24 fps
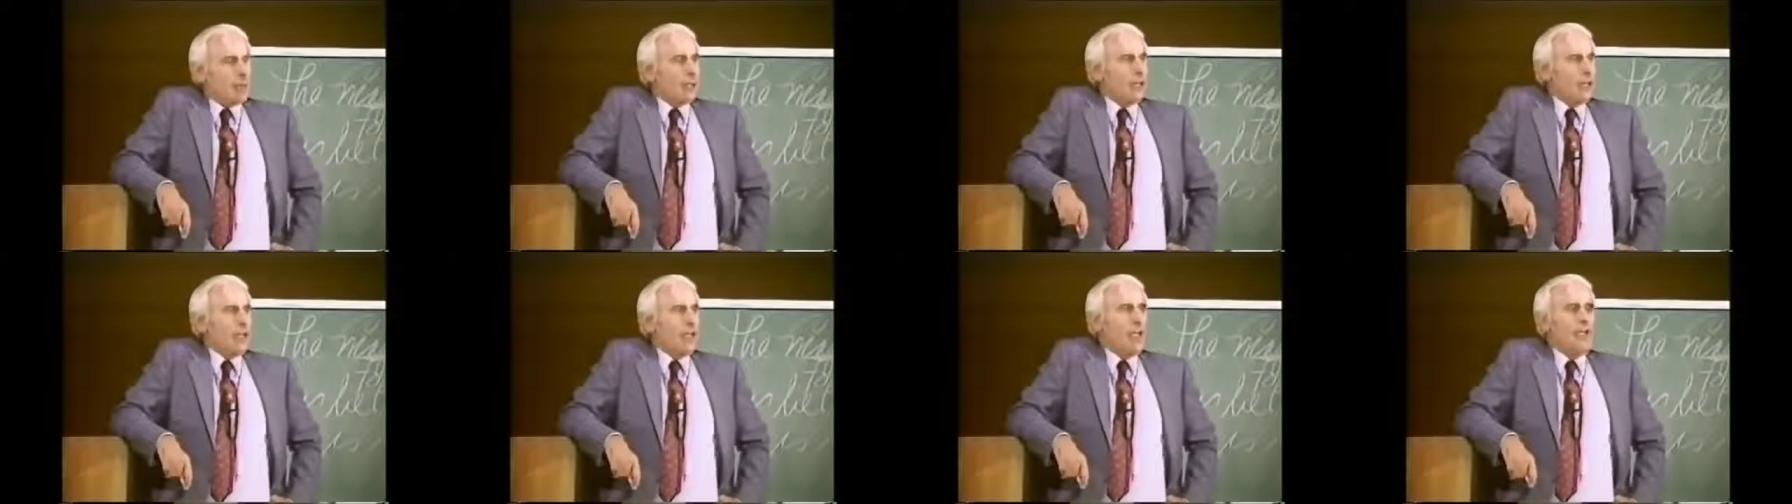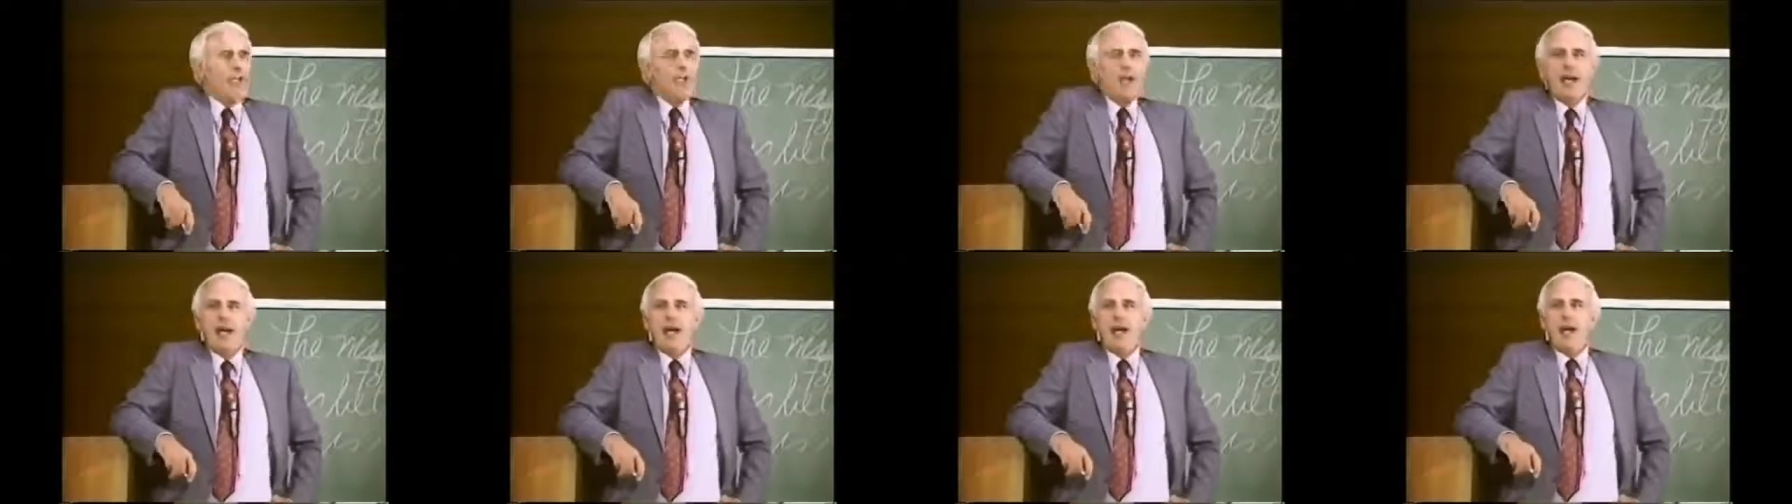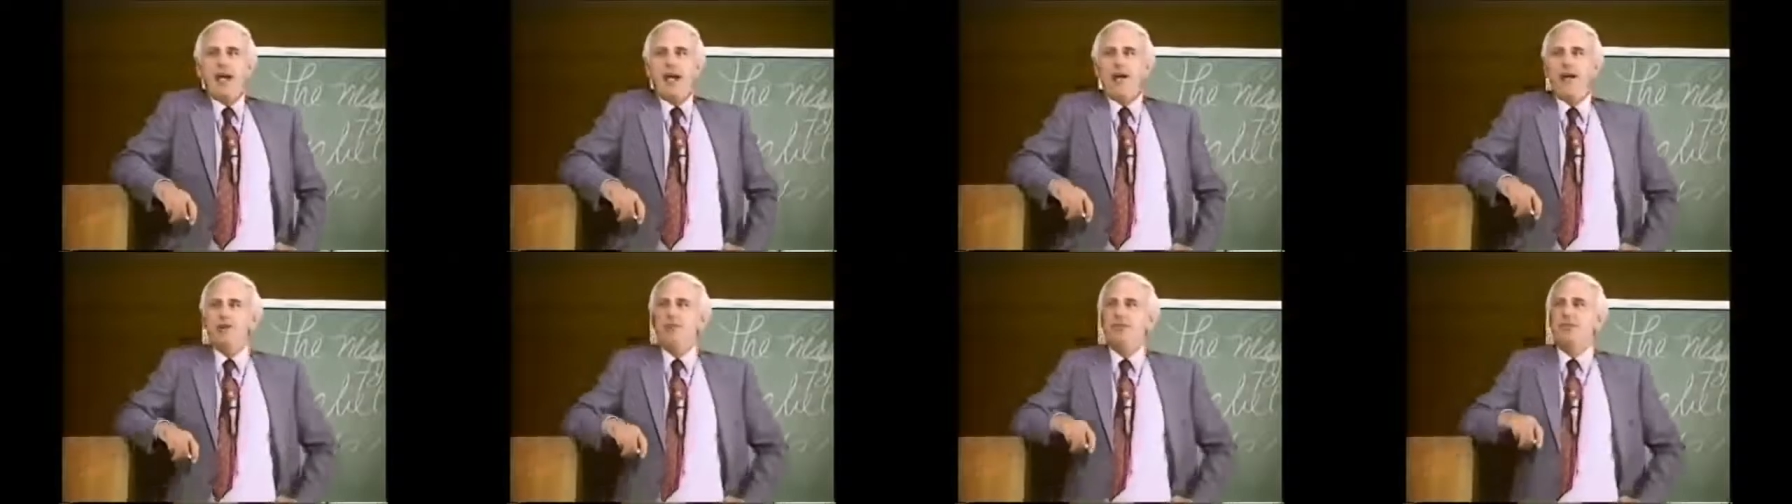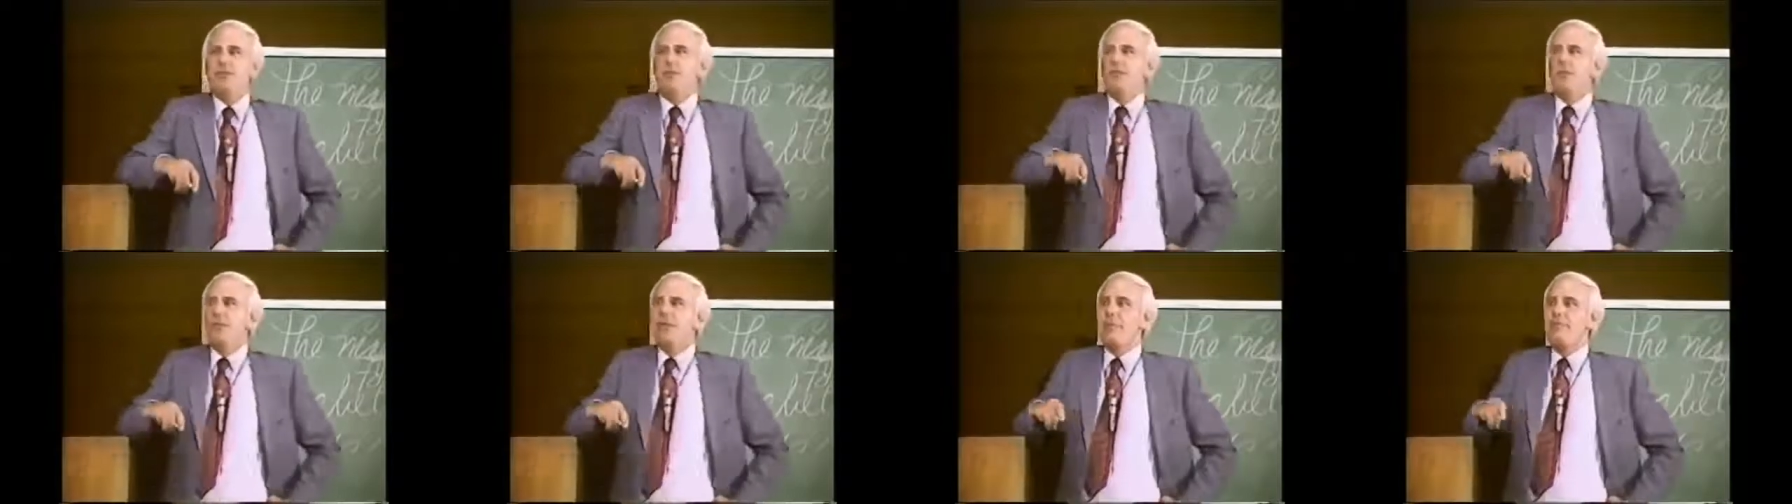Learn how
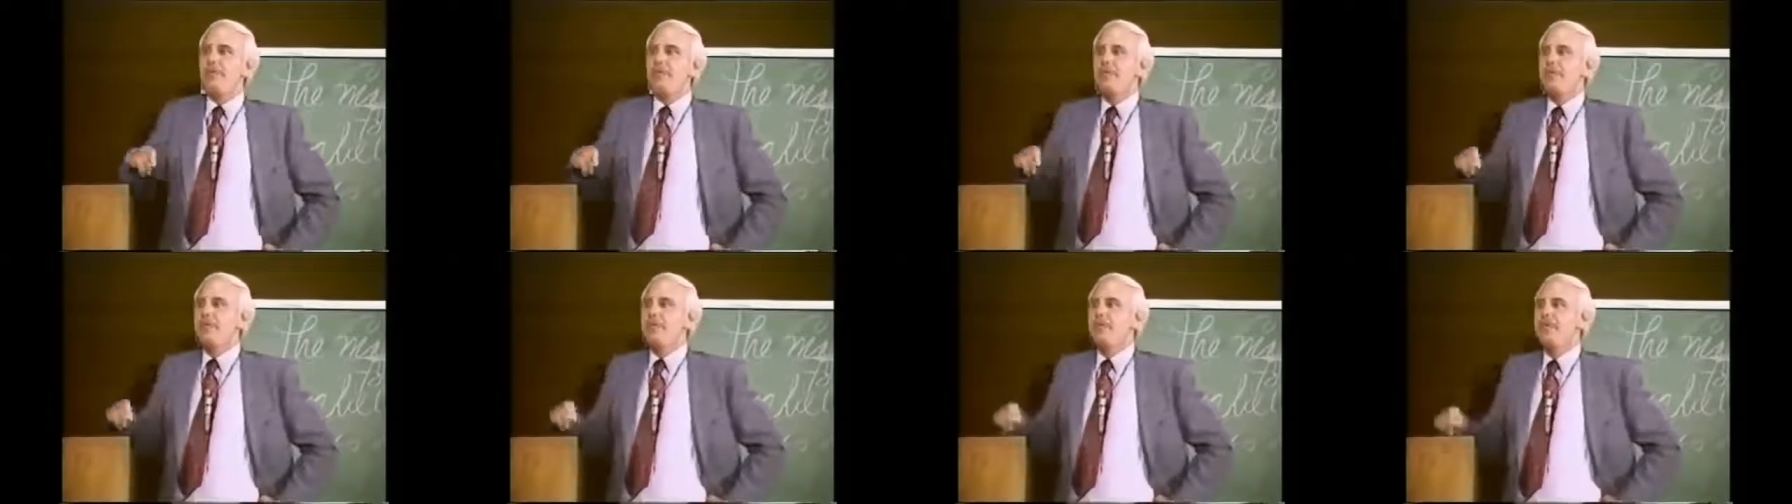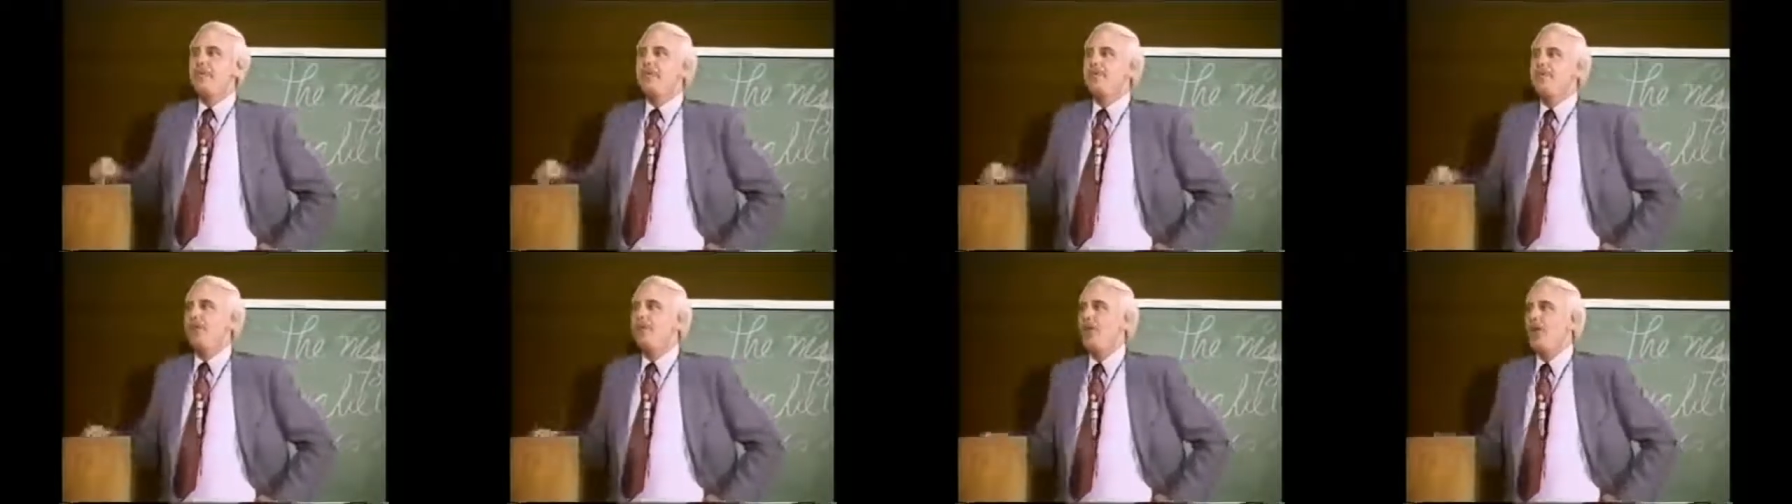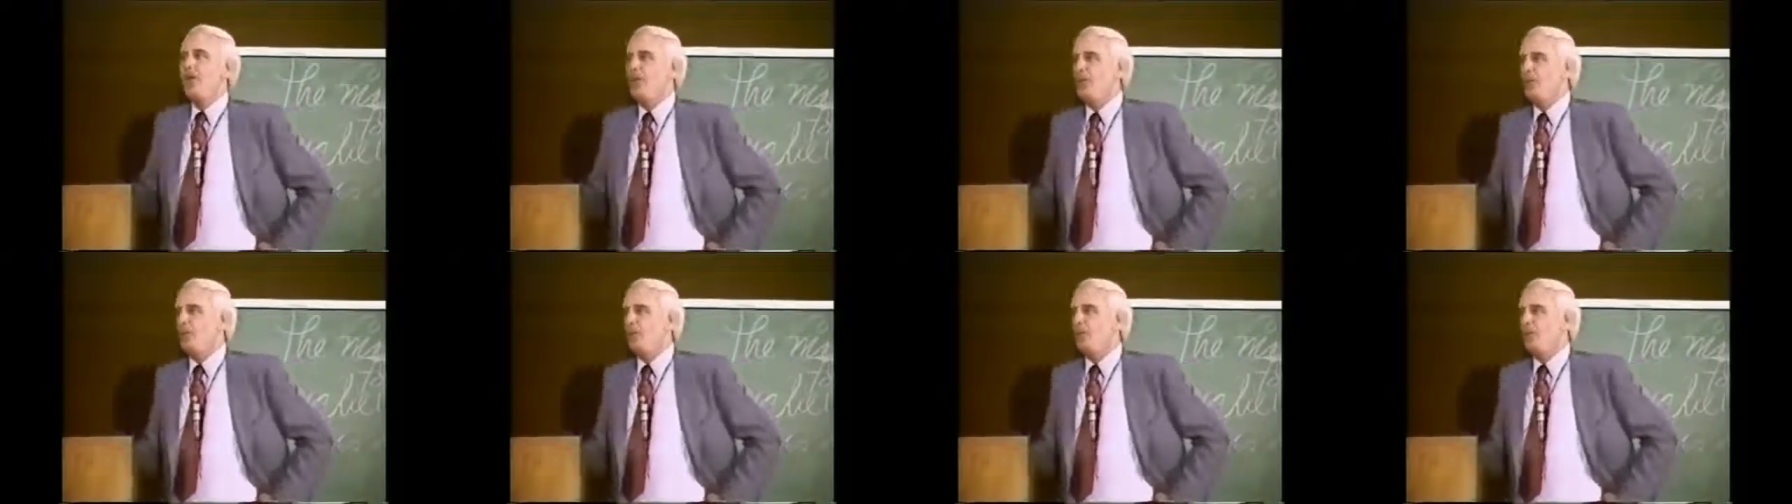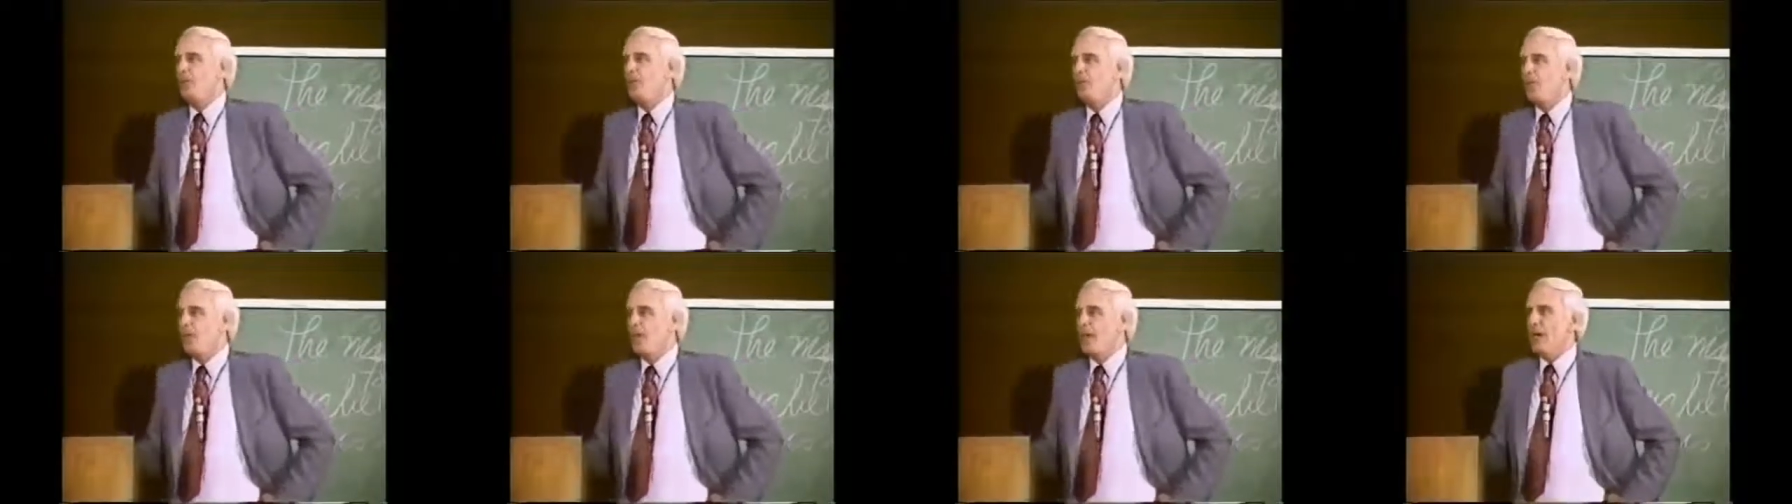to reap in the
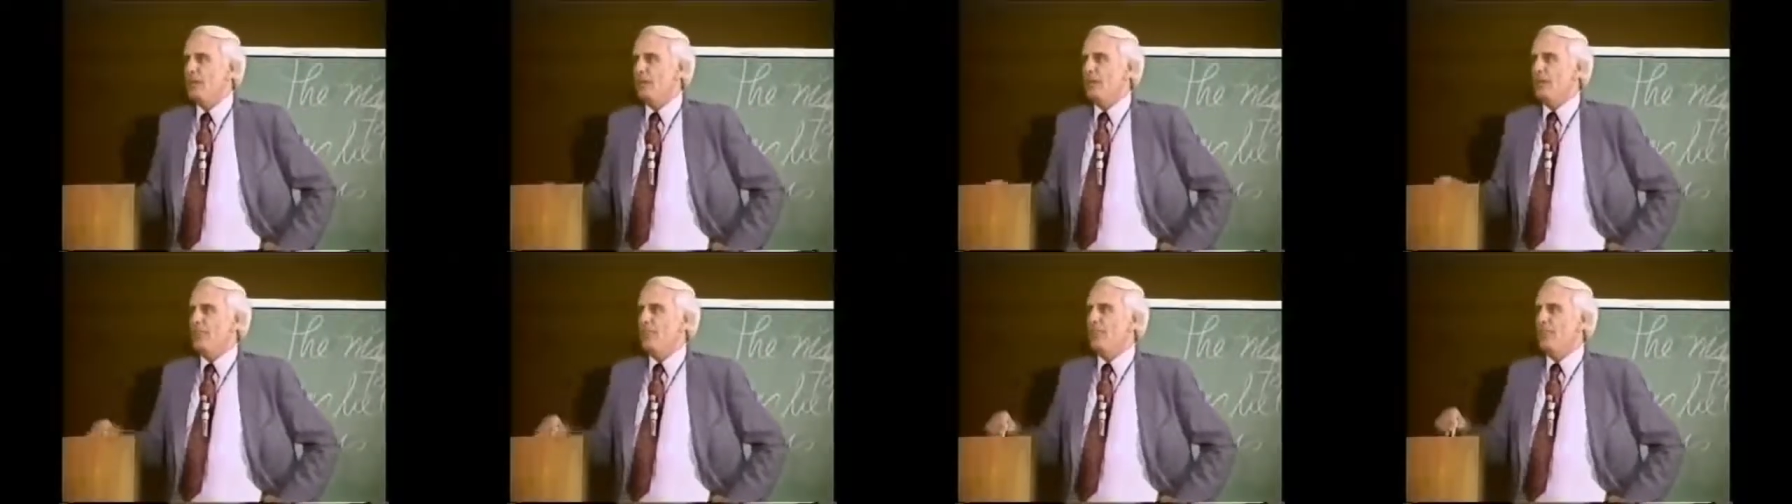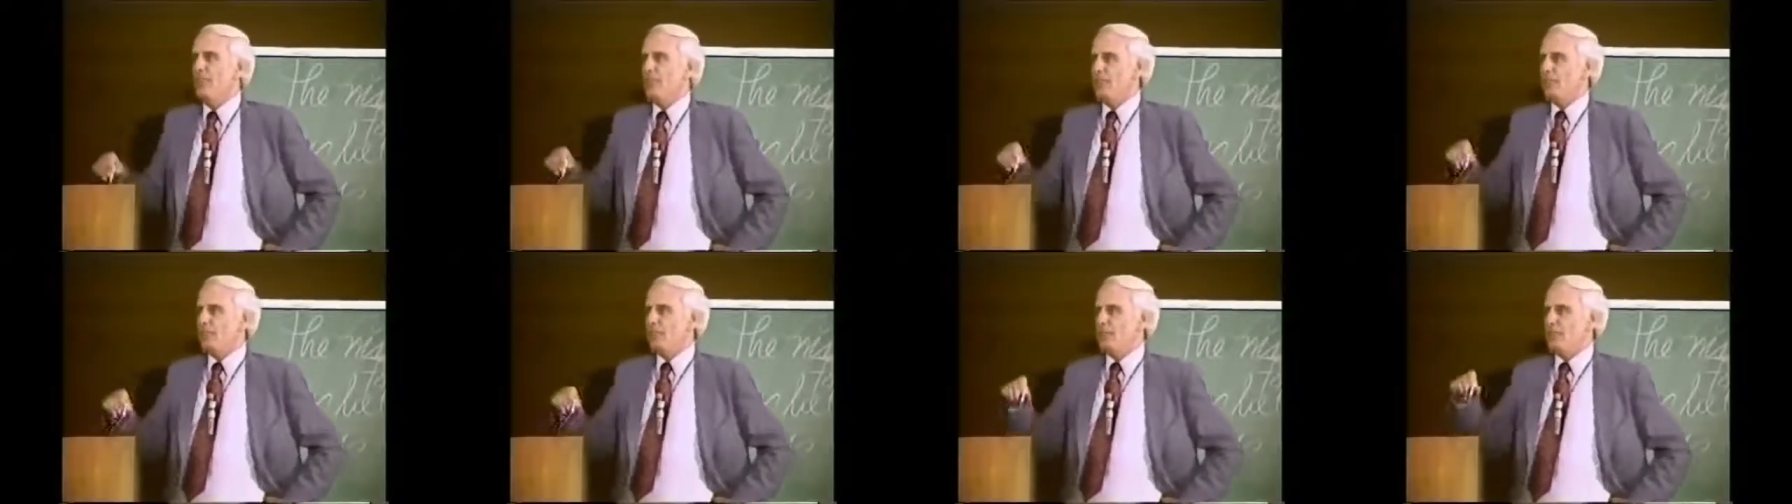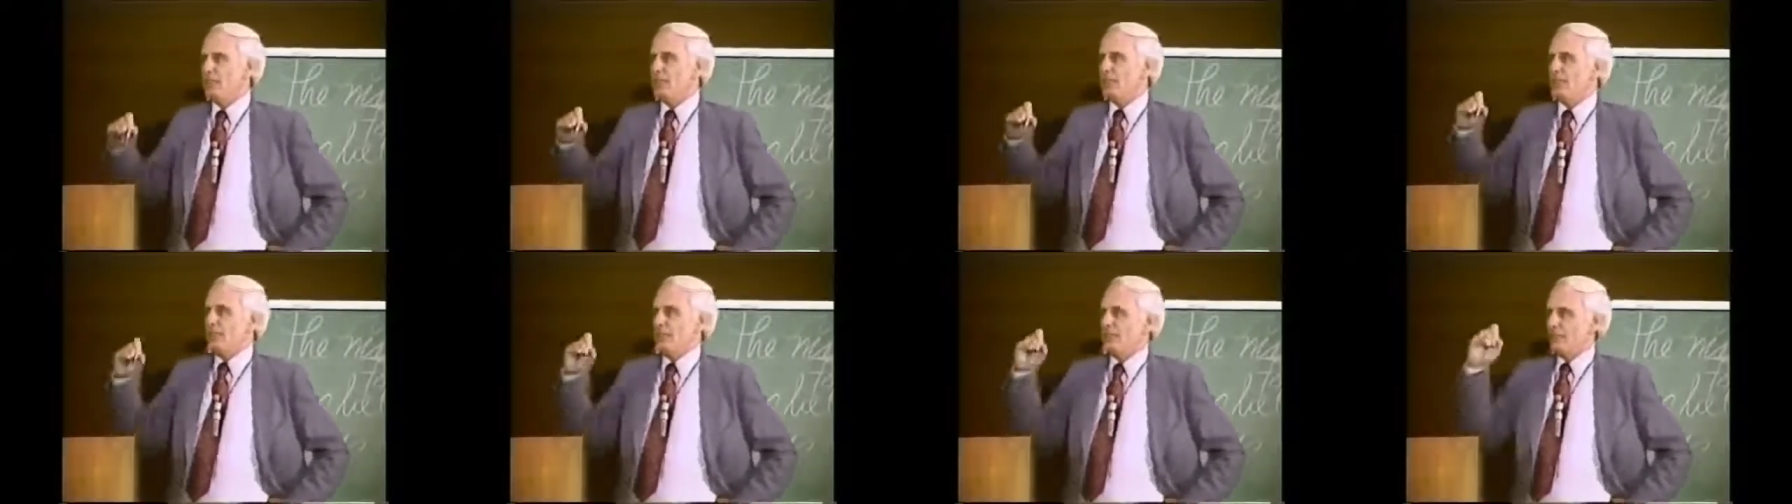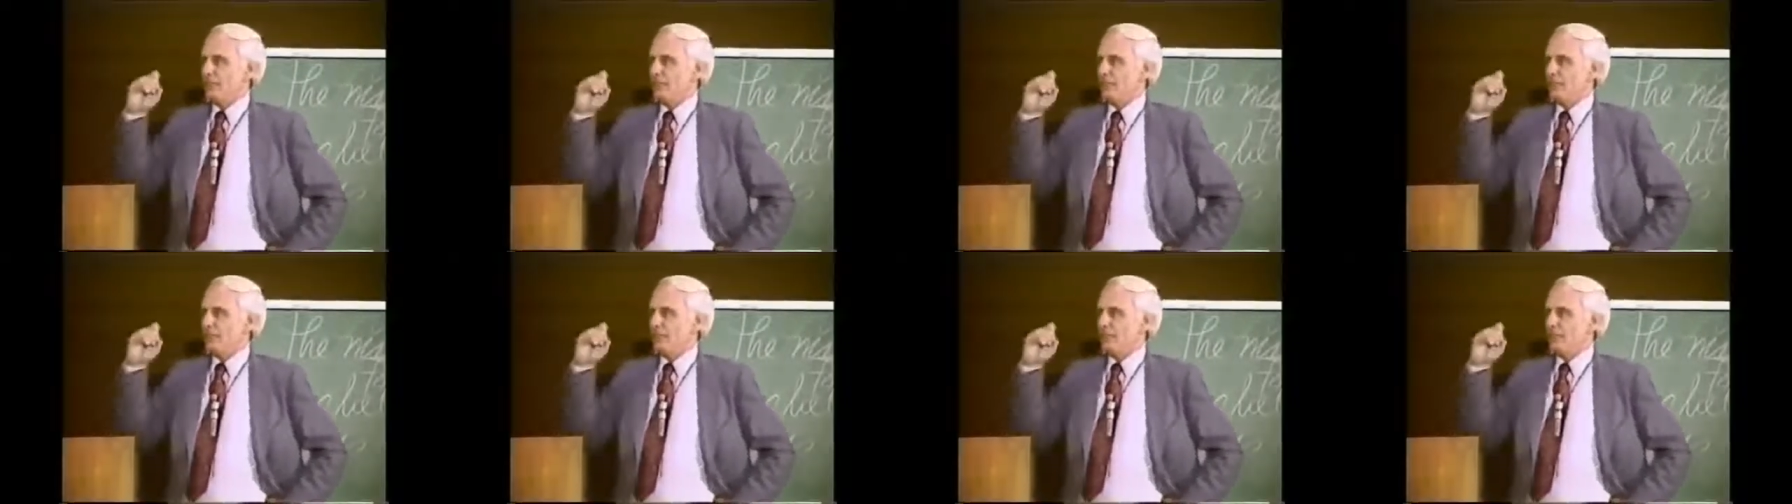fall without complaint.